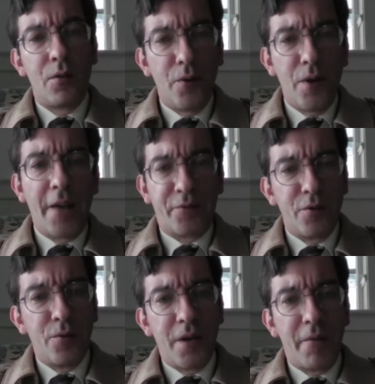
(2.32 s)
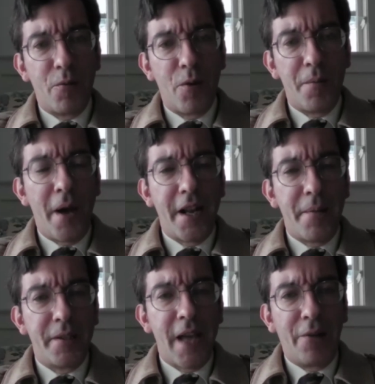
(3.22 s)
Good afternoon, everyone. My
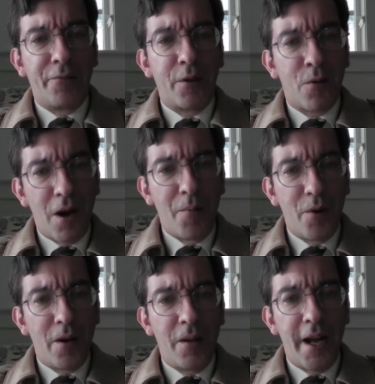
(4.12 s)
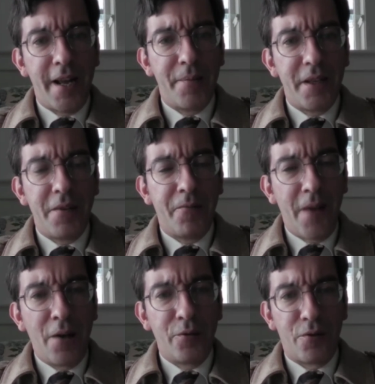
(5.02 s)
name is Alfred Cromwell. I am the
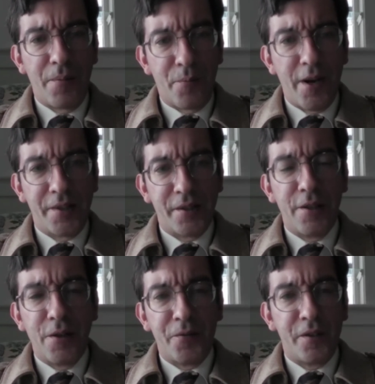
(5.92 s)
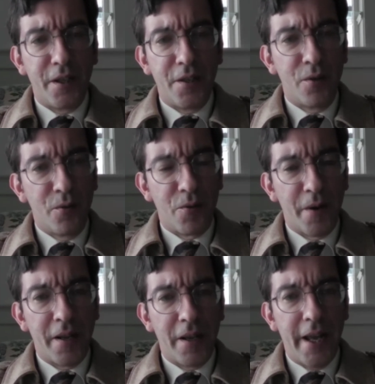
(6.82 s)
founder and president of City
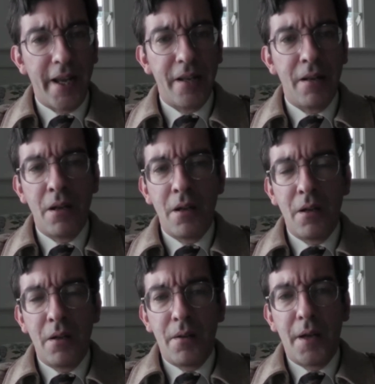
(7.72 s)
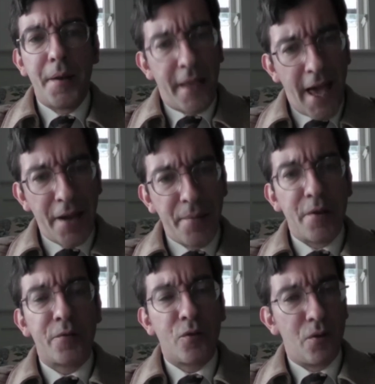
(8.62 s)
Tutoring, a an
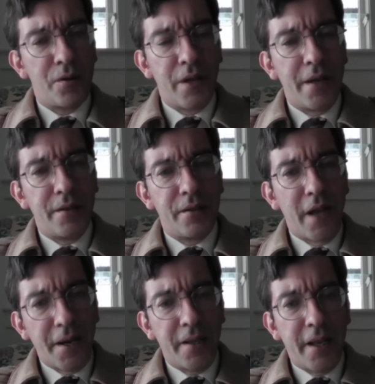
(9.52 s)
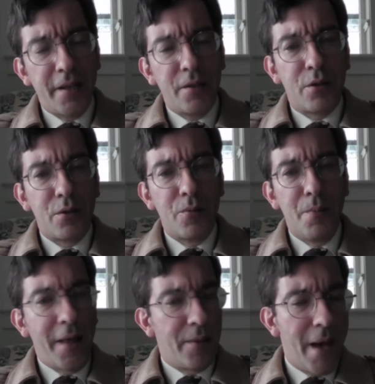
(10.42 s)
academy of sorts that is dedicated to
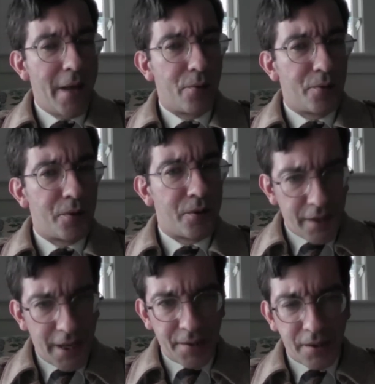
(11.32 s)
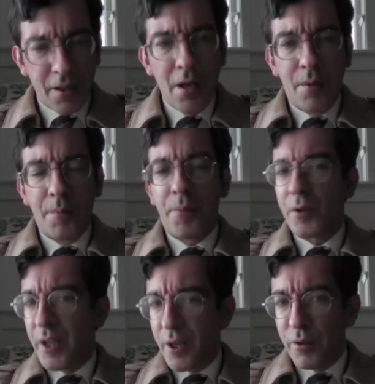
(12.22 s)
mathematical success,
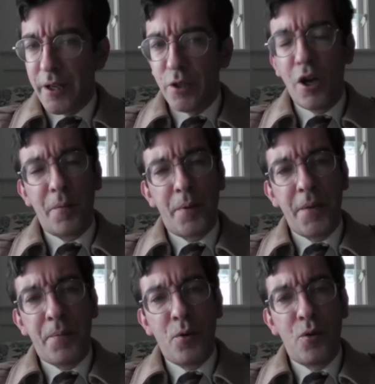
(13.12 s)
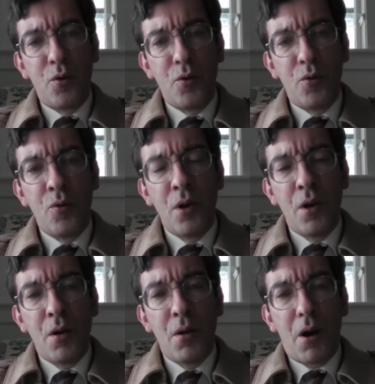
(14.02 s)
particularly in young people who
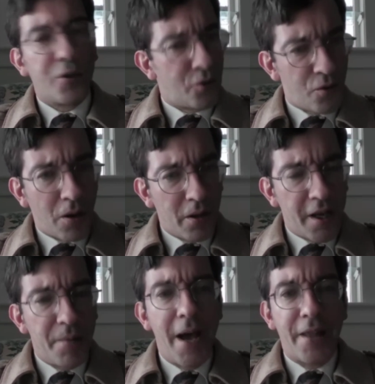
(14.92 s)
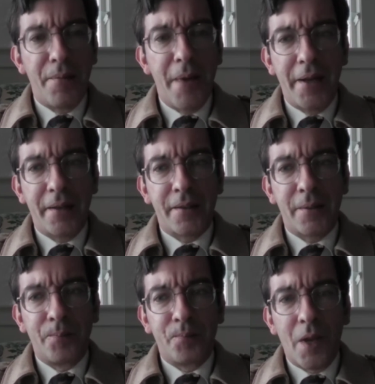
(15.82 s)
are struggling in
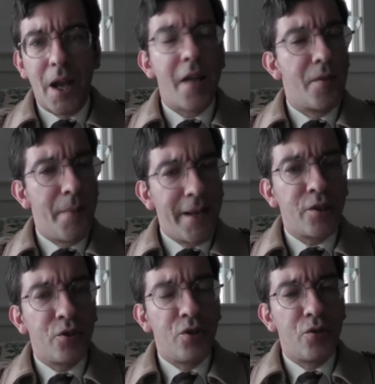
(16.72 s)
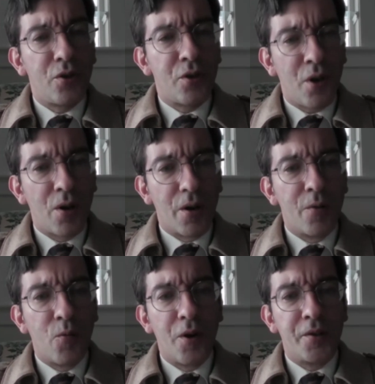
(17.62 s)
mathematics. And the message you just
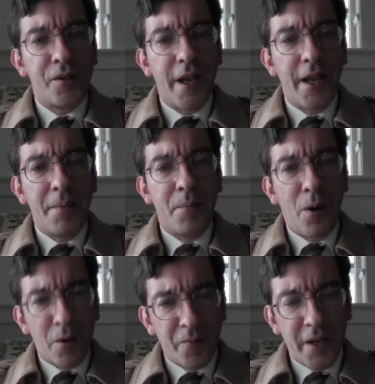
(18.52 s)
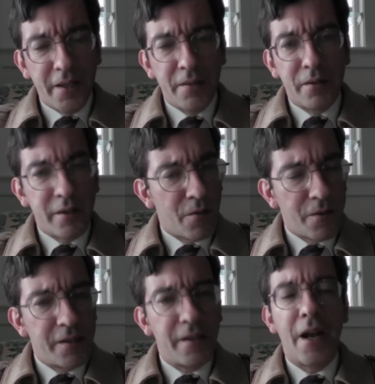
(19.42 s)
heard was a part of a
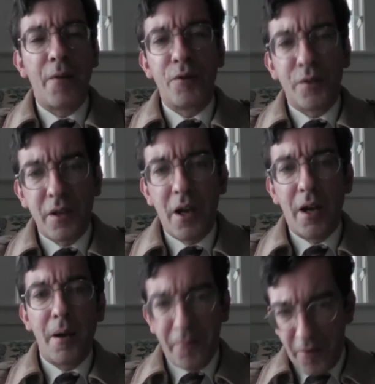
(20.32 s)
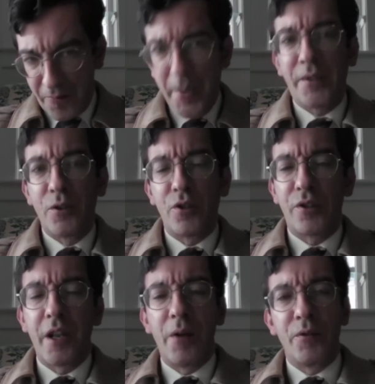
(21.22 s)
series that I was uh, of, of
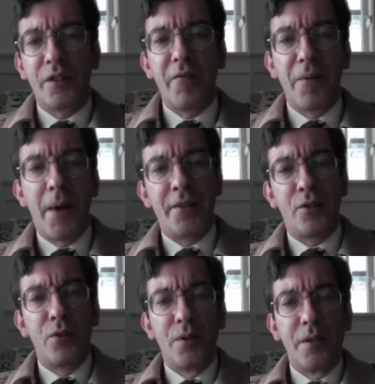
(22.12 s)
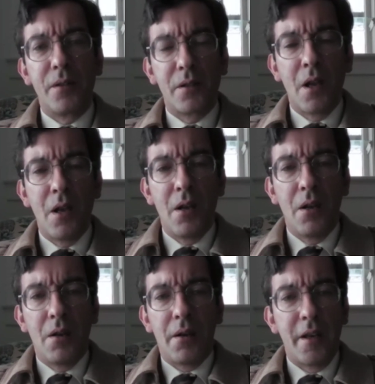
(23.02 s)
messages that I was giving my students
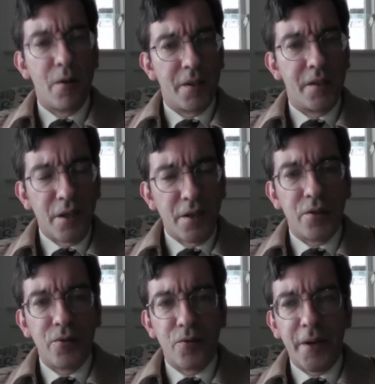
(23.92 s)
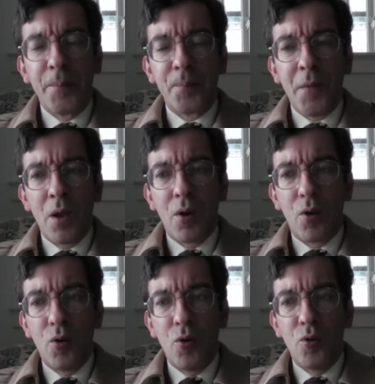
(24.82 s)
here at City Tutoring
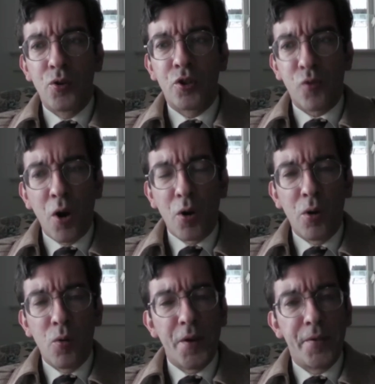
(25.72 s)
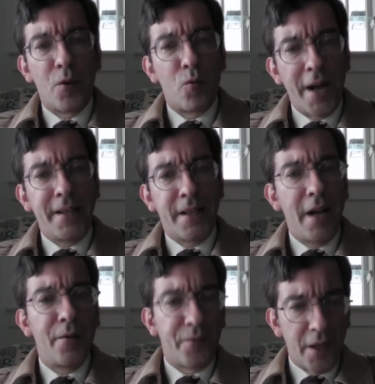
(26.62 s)
who struggle with the right
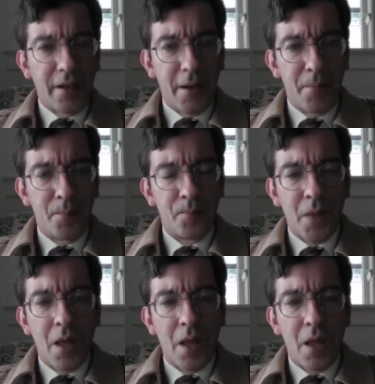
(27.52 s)
kind of thinking.